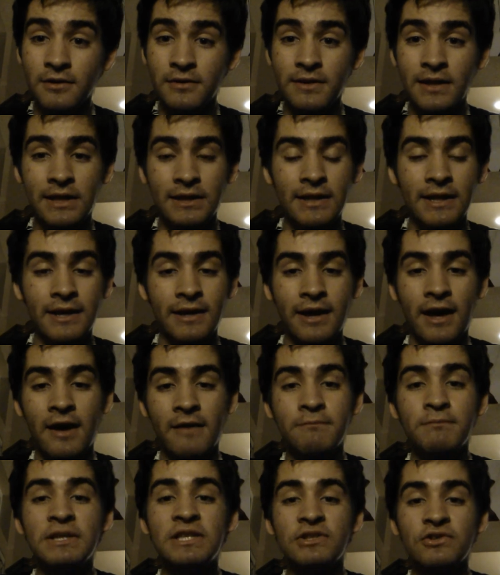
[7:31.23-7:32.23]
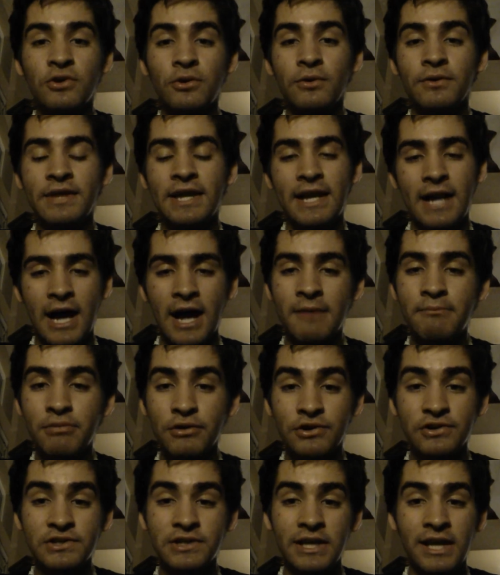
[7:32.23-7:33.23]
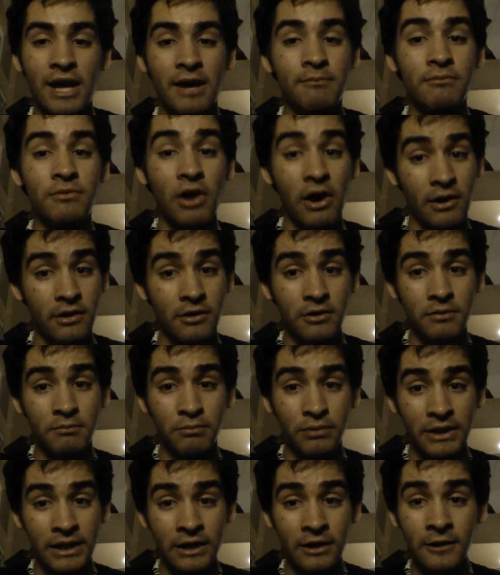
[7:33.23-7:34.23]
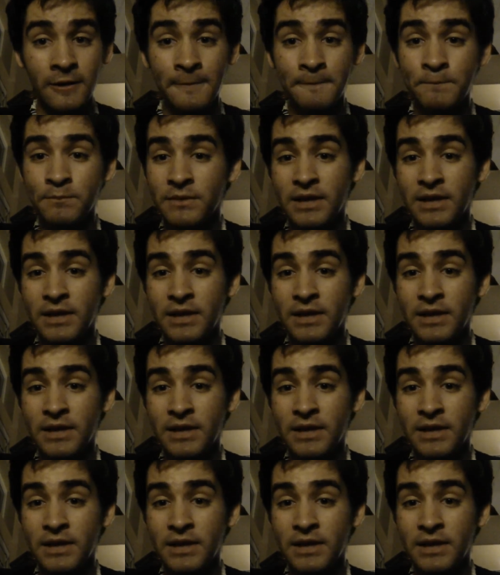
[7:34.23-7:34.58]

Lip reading: or that like I've been told that I personally am not a good player.